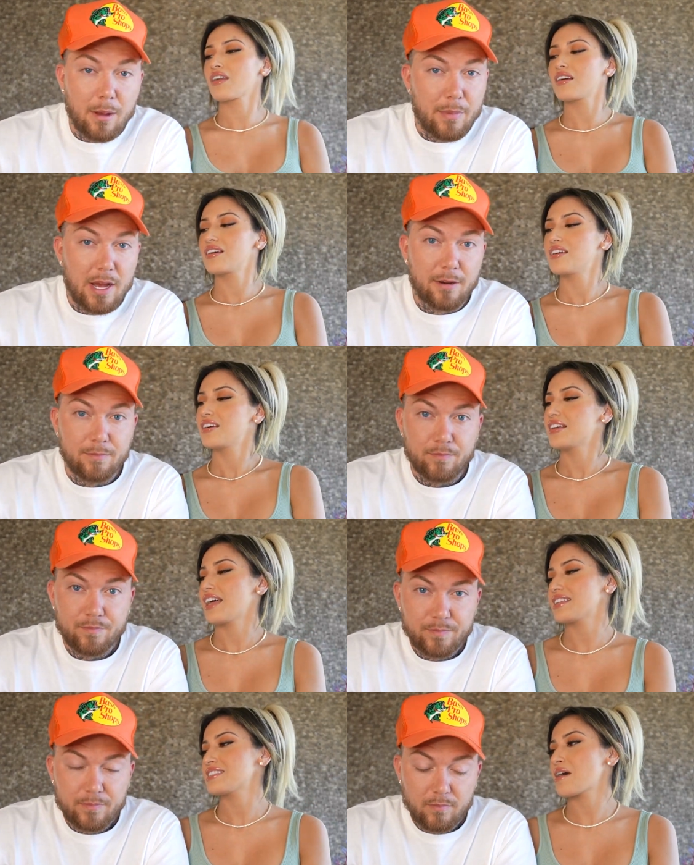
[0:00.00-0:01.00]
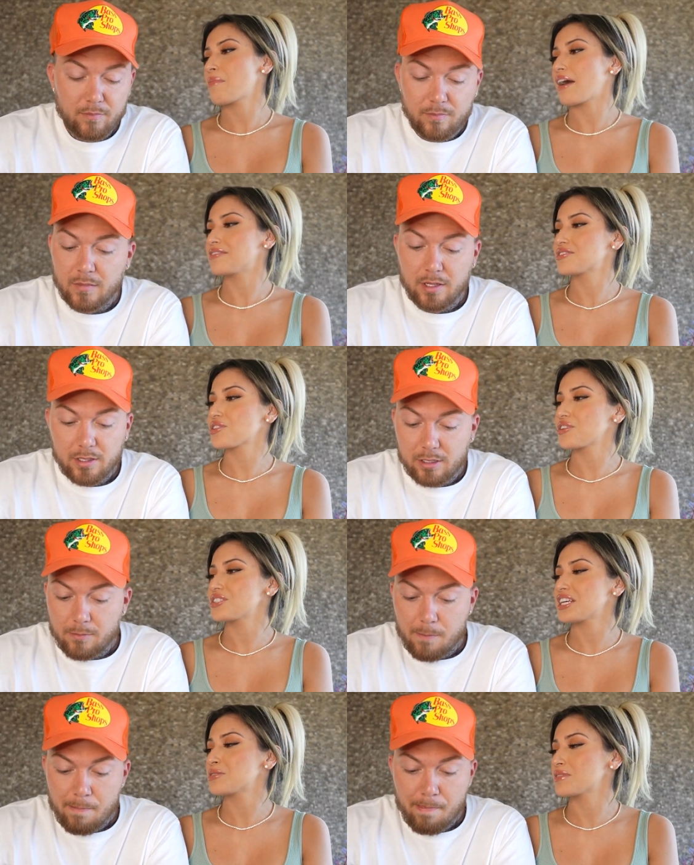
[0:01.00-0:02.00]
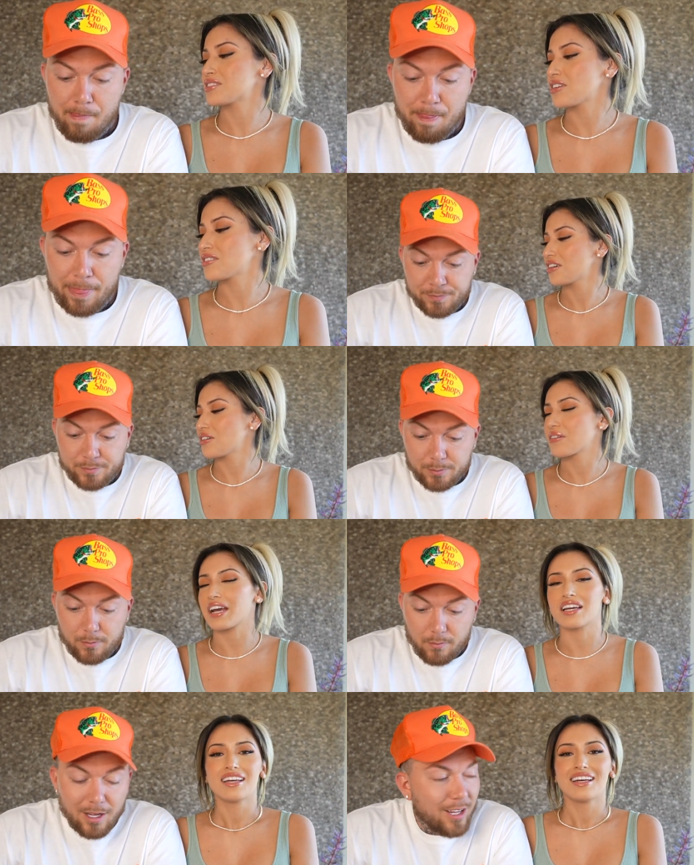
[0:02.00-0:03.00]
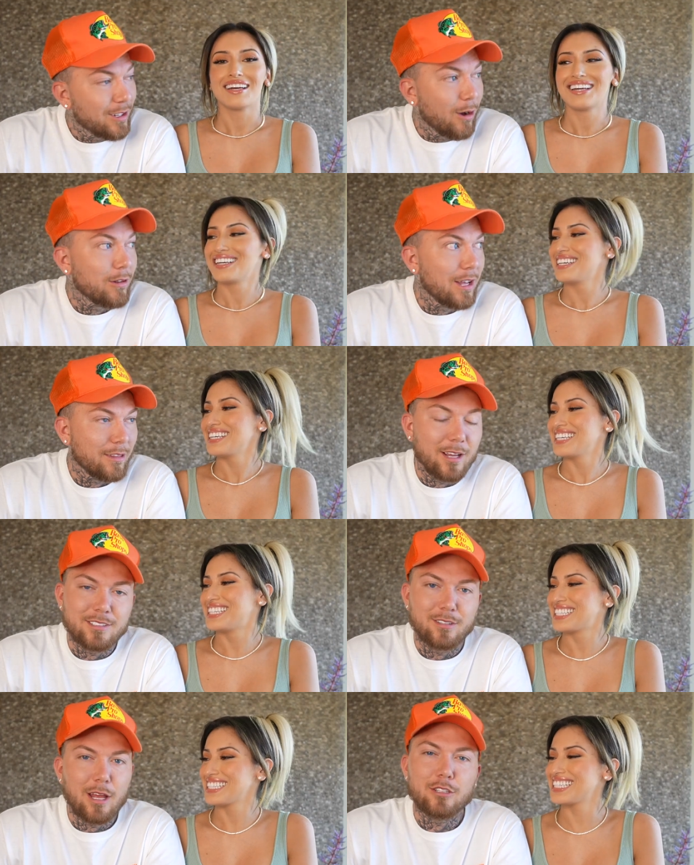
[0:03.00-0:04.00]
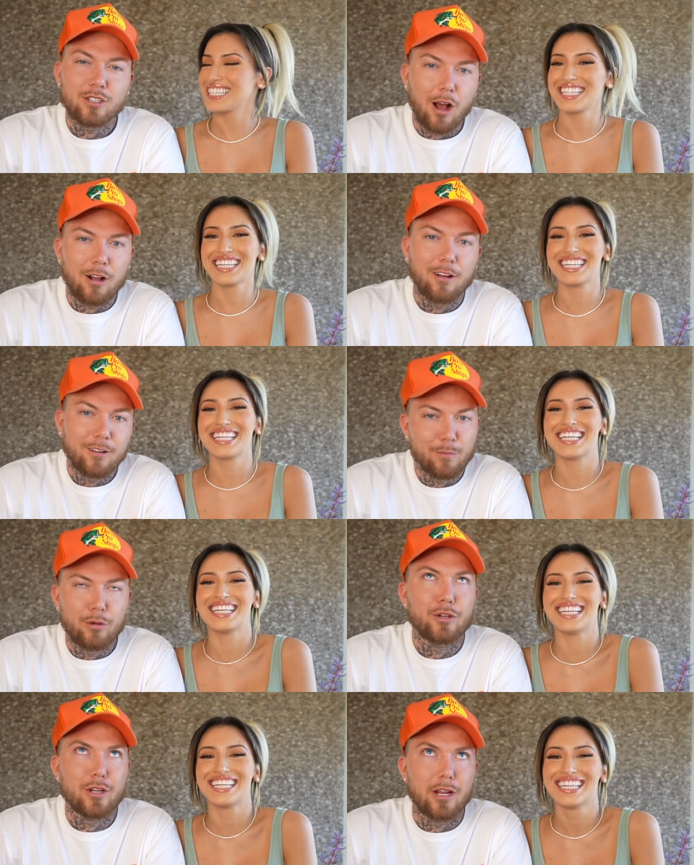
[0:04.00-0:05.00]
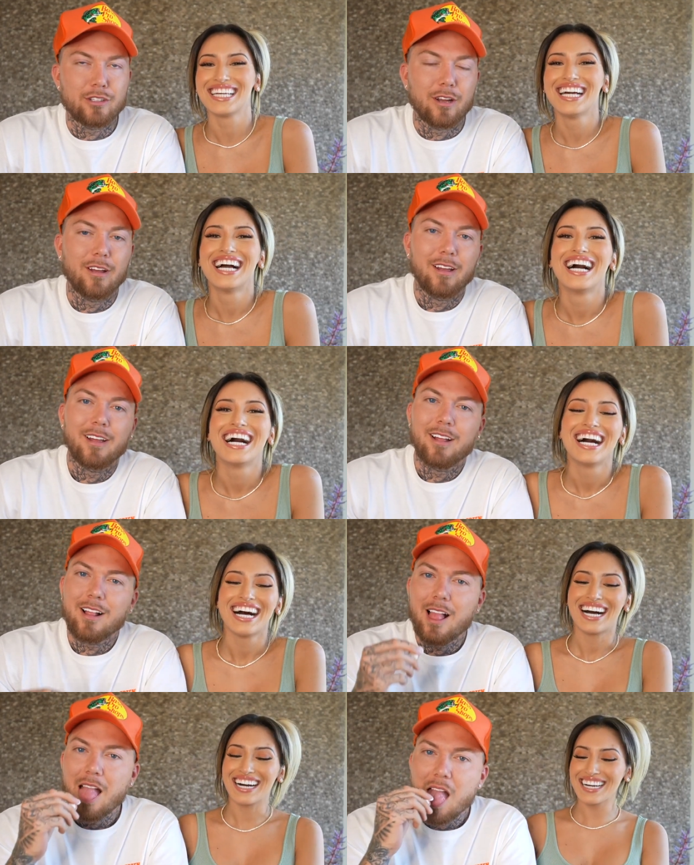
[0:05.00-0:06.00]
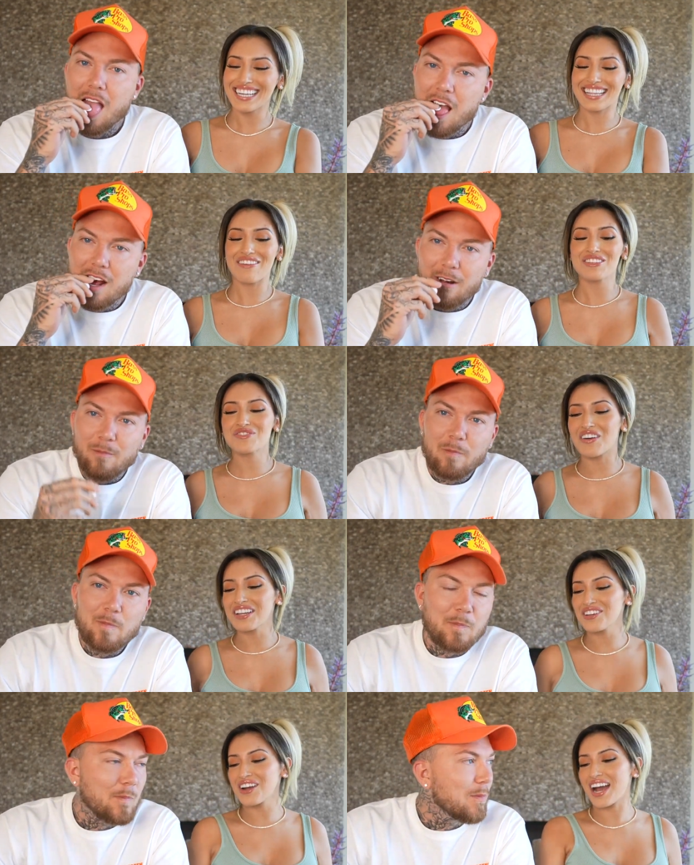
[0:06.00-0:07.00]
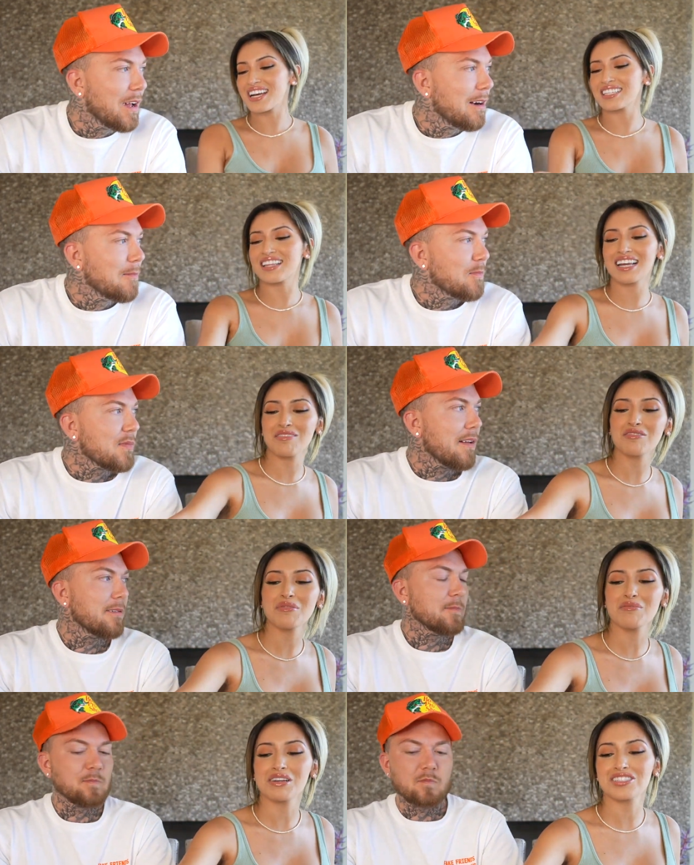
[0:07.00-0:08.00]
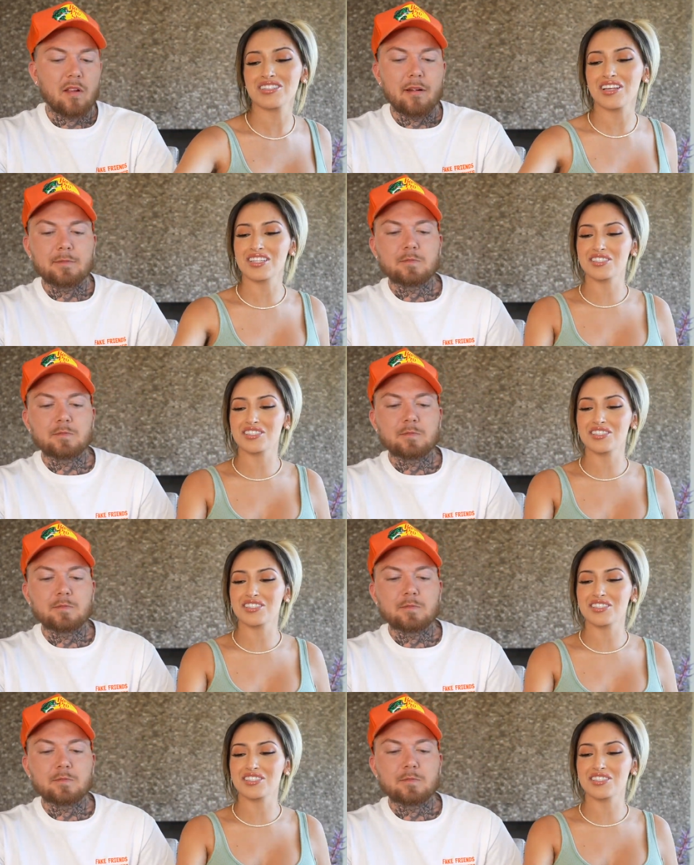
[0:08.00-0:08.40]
Speaker 1: not bad. Yeah, that's not bad. So your taste buds are
Speaker 2: okay. Okay, thanks. Thanks, Doc.
Speaker 1: Appreciate you. Oh, that was fun, you guys. I think I'm gonna be munching on